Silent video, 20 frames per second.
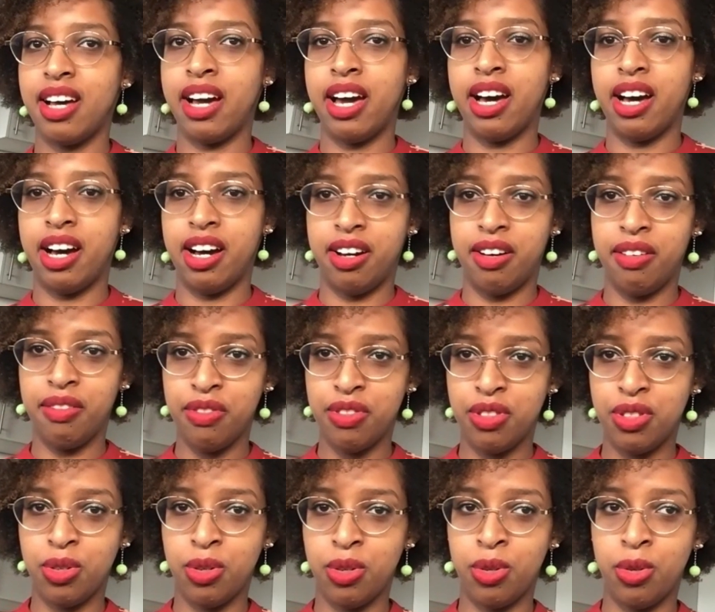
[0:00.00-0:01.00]
I have.
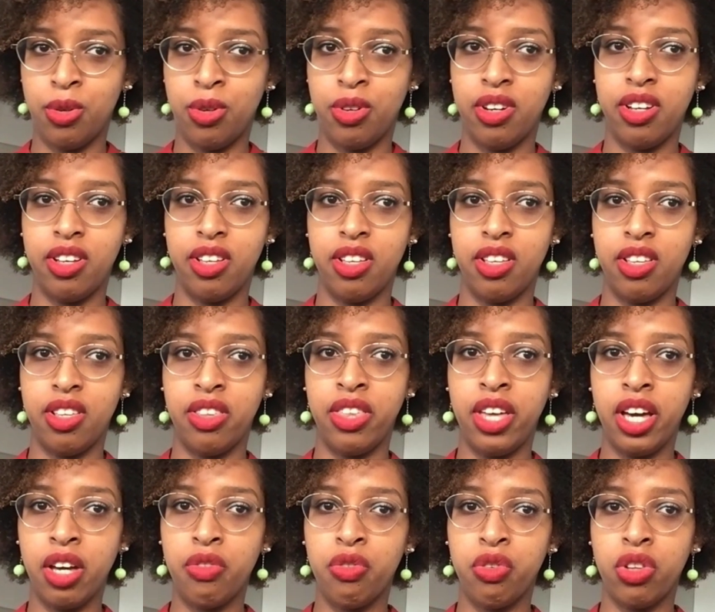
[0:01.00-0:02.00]
So
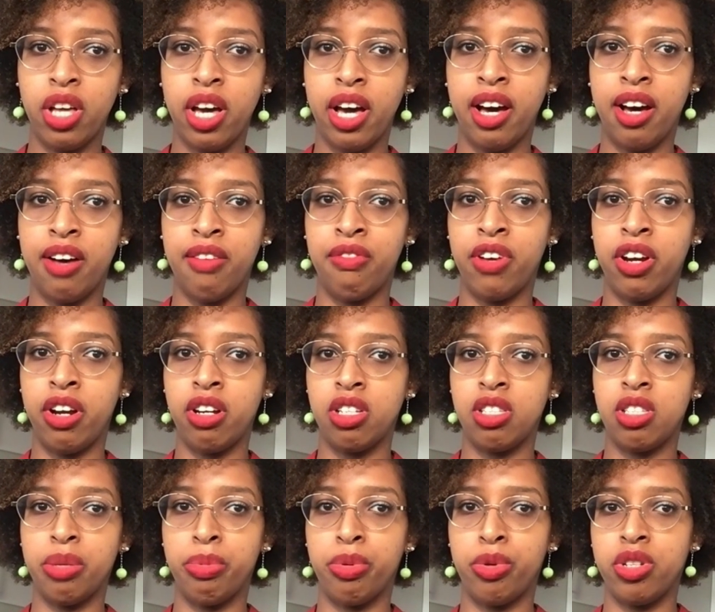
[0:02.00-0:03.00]
thankfully, I have very
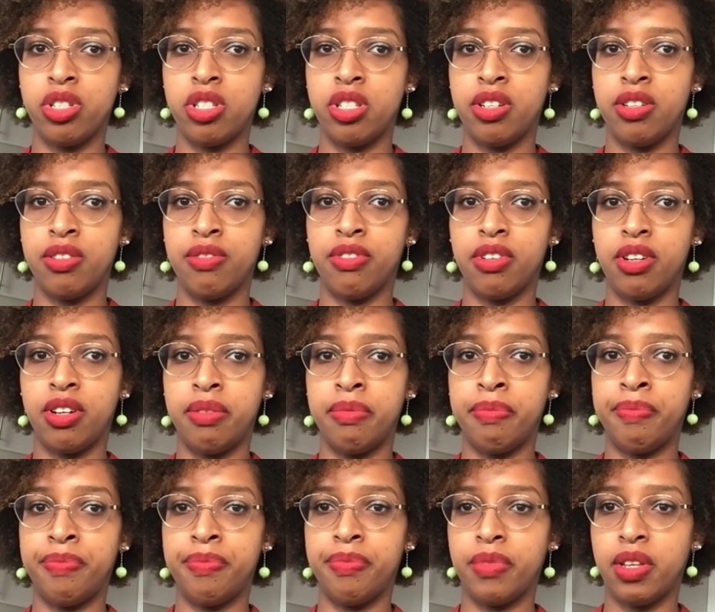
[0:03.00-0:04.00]
supportive
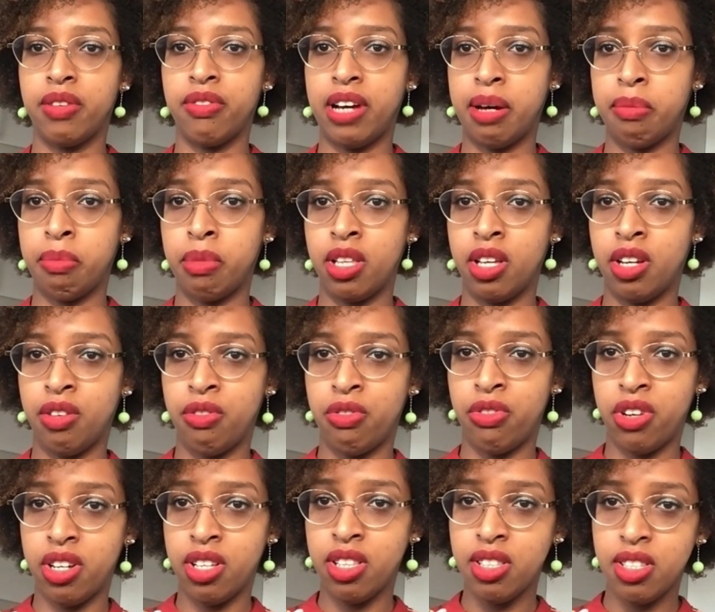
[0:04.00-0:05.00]
family and
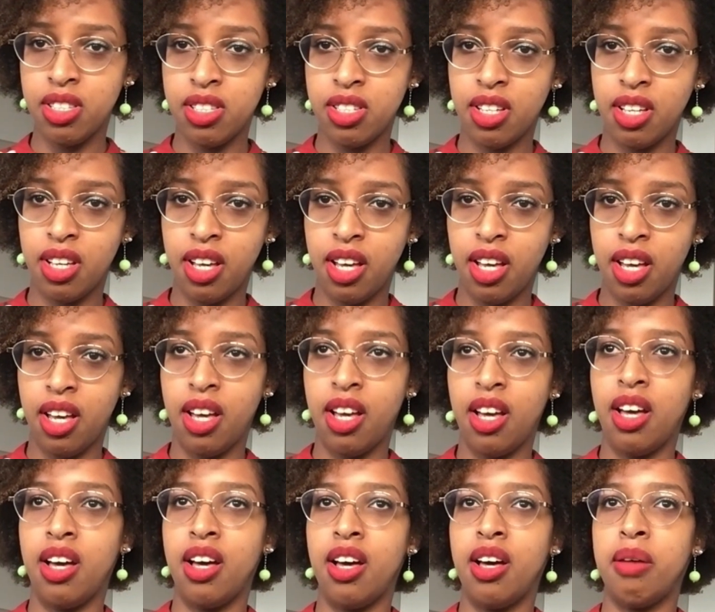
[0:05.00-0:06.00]
friends.
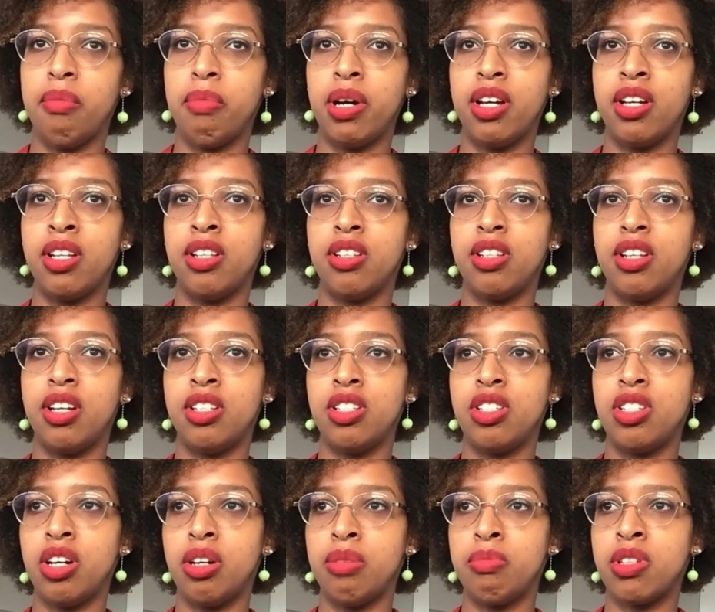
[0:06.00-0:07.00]
But in
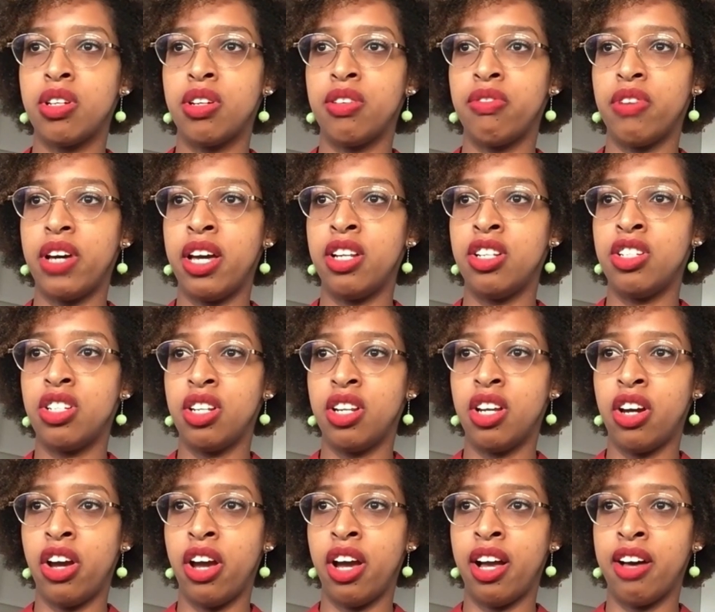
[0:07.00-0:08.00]
terms of
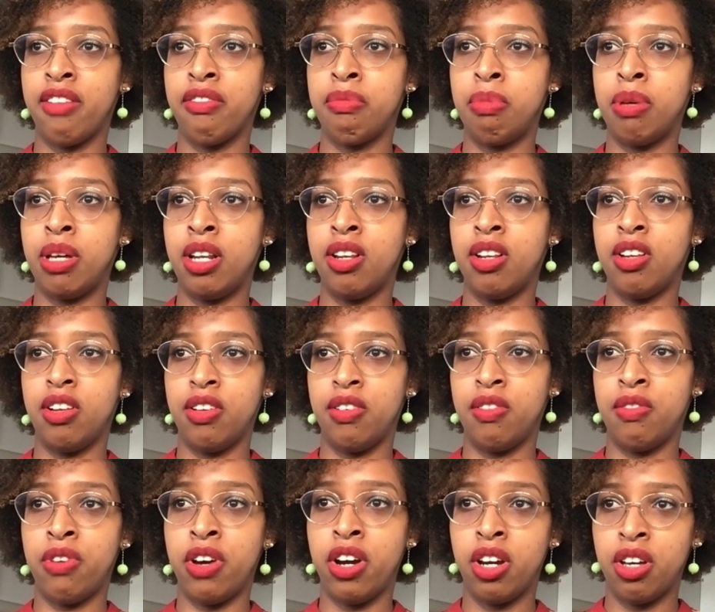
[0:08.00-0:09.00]
engineering, I've been
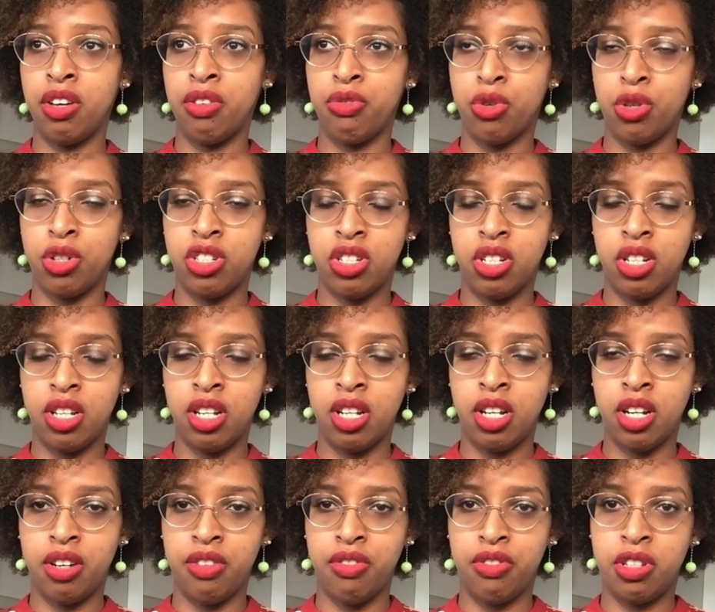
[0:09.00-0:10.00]
very fortunate
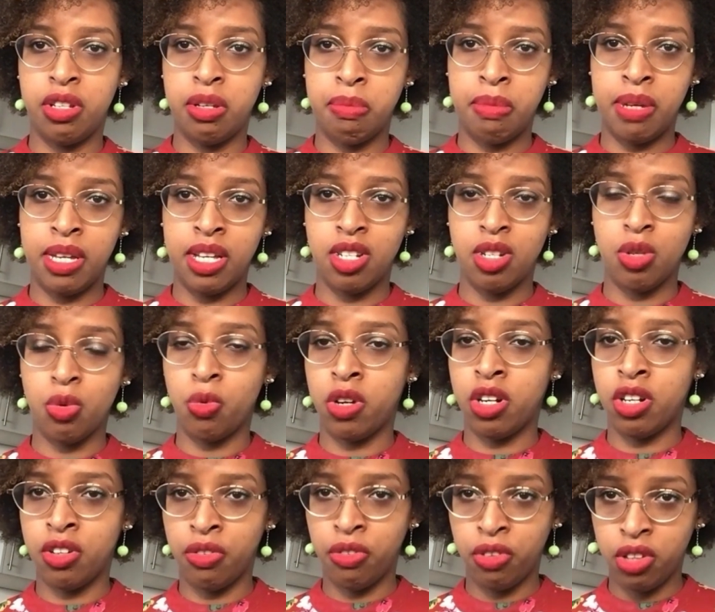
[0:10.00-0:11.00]
enough to meet
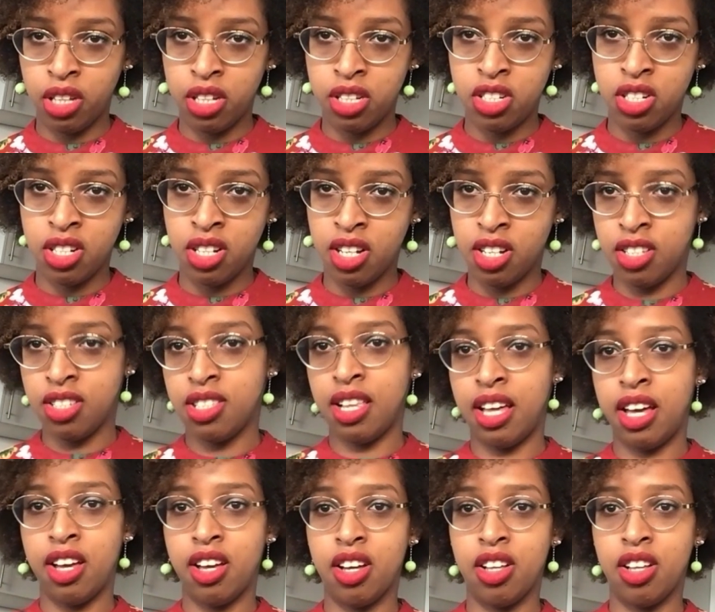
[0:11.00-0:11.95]
wonderful engineers like